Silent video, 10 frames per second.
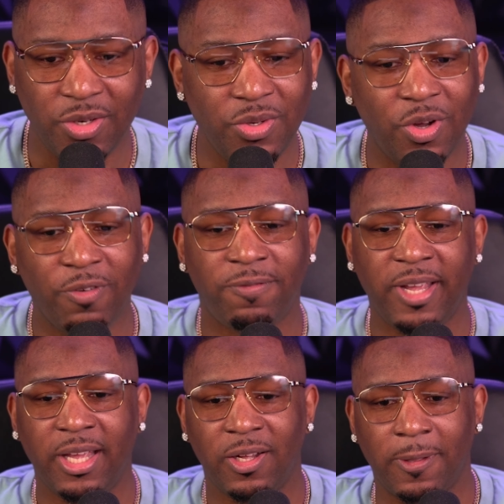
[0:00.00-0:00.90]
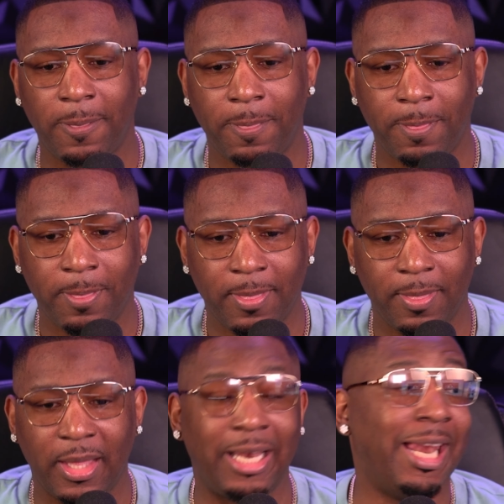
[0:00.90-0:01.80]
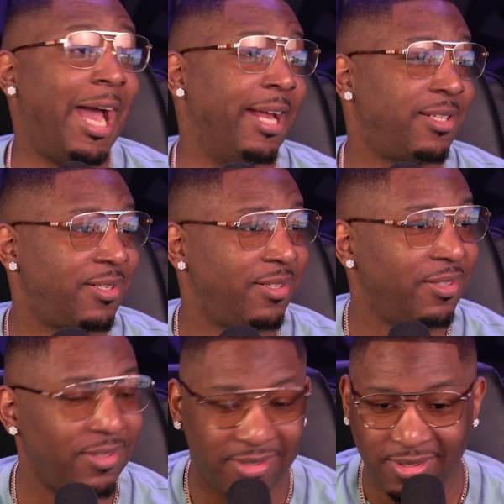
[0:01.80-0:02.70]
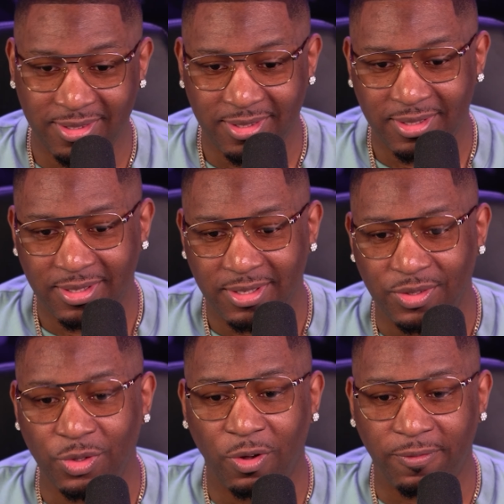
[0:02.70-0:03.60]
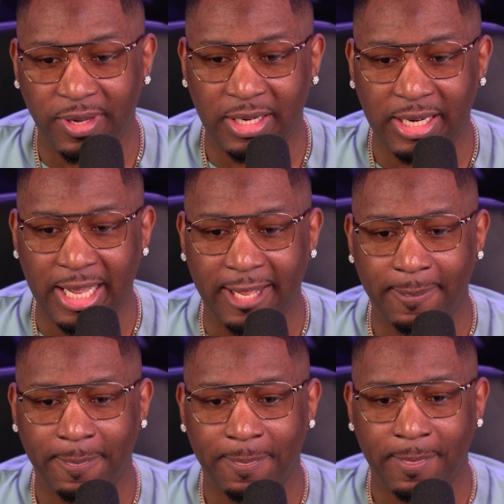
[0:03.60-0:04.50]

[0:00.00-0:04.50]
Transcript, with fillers: you're gonna fail a lot. You're gonna fail a lot.